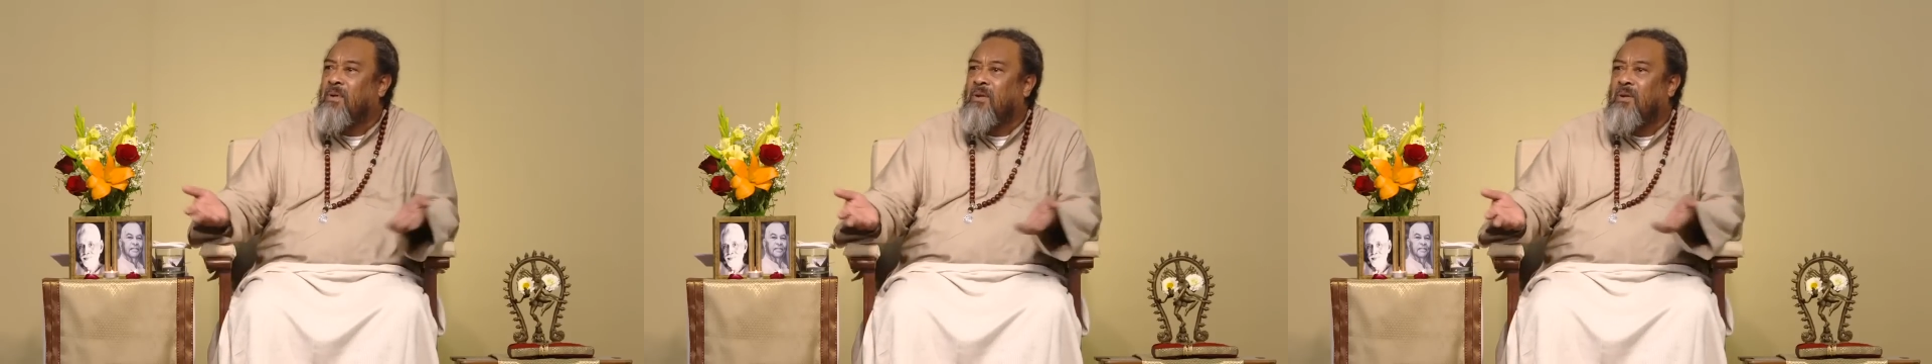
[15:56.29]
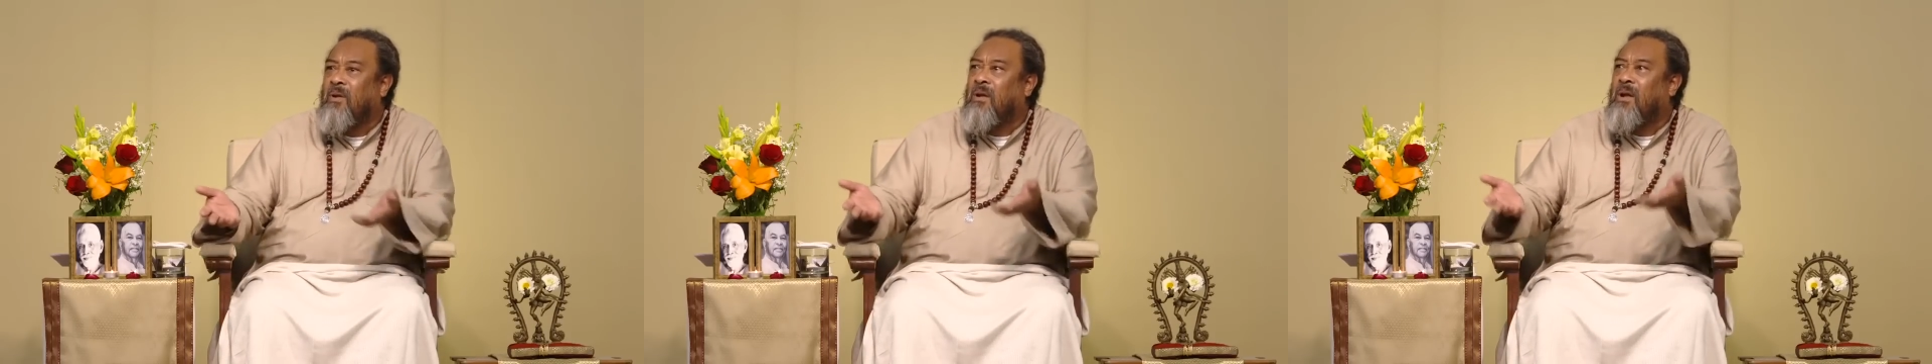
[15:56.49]

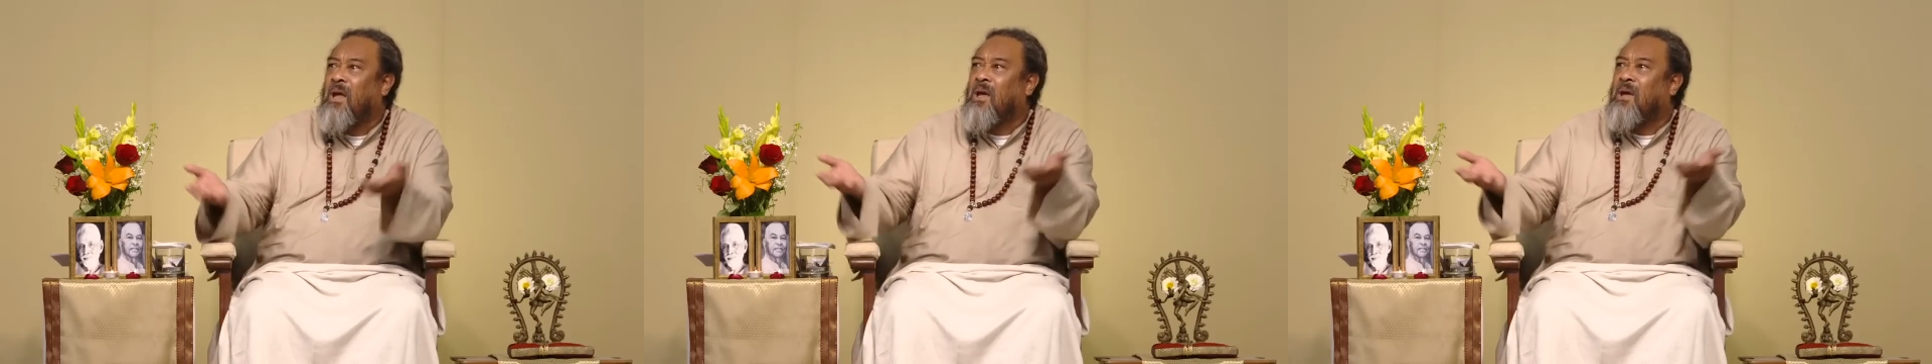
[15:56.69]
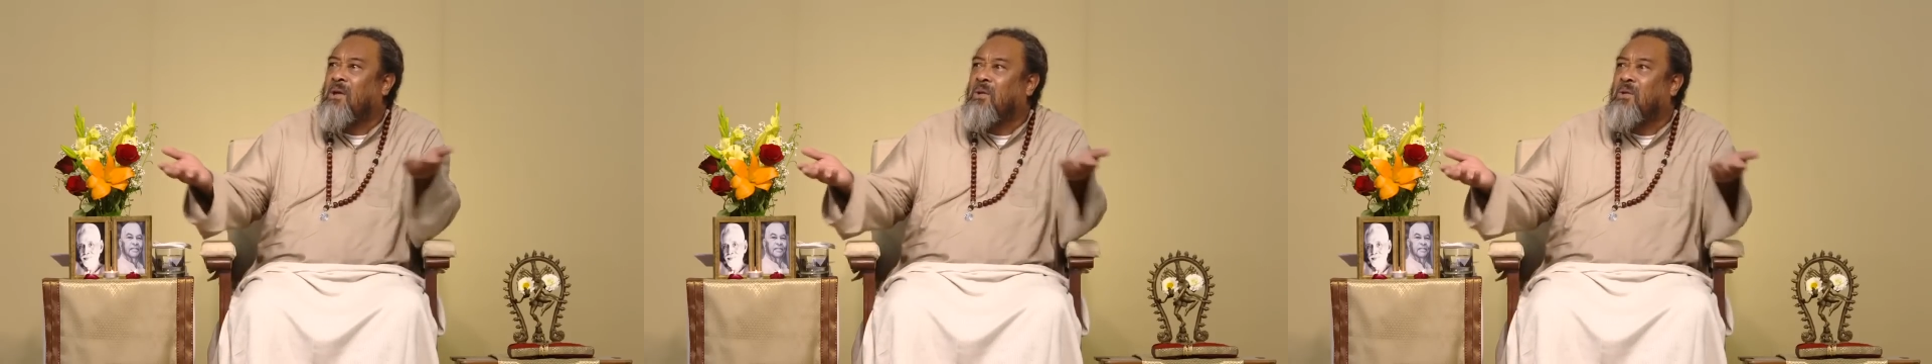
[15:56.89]
You're not
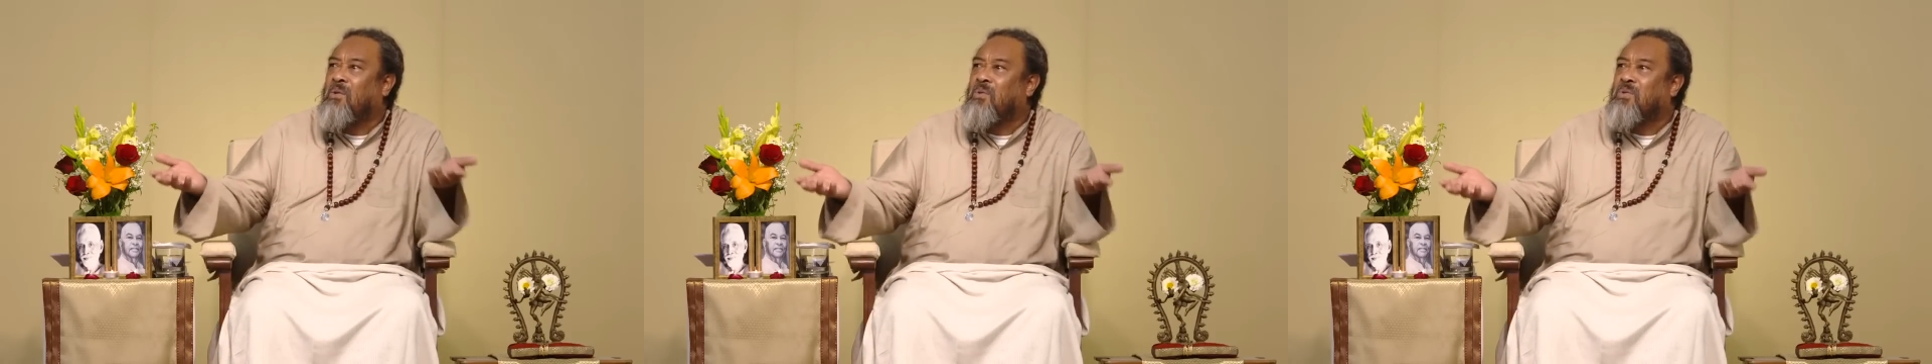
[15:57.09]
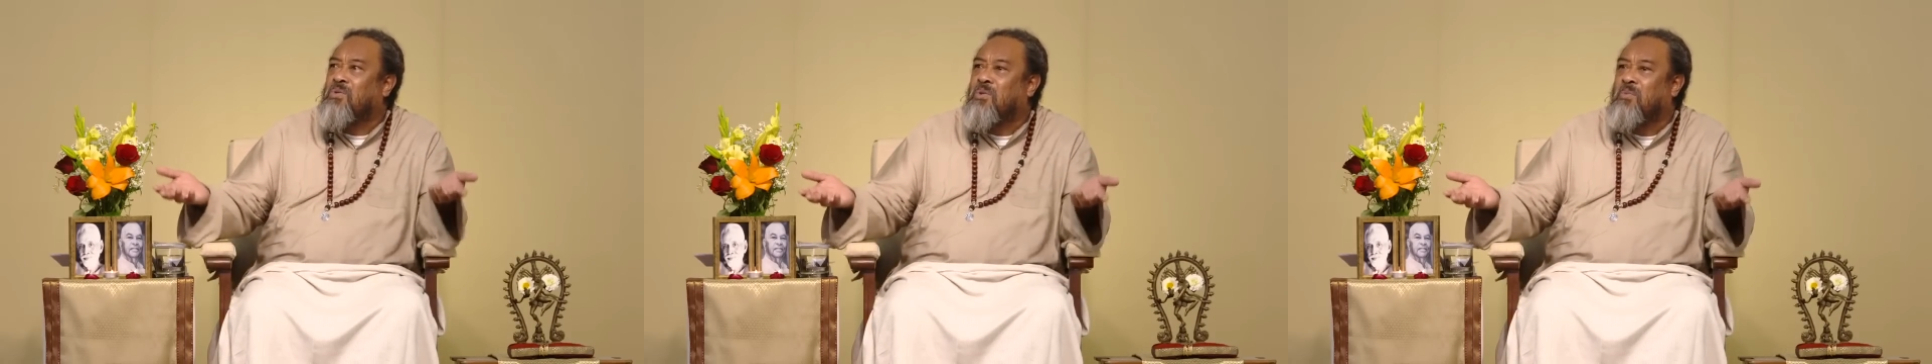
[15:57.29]
like you
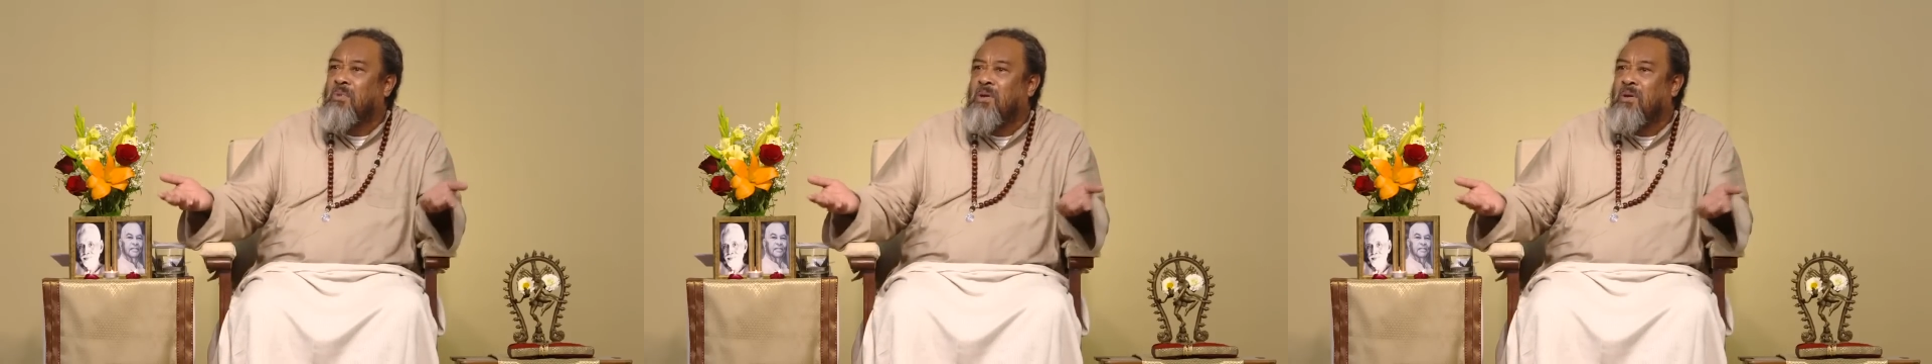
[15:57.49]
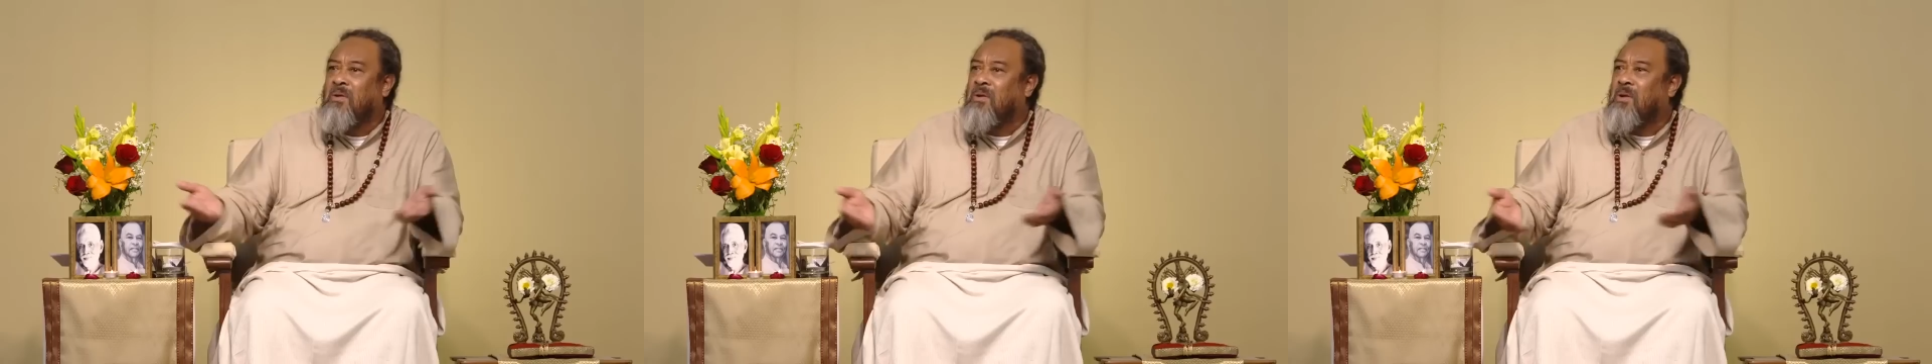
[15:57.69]
used to be,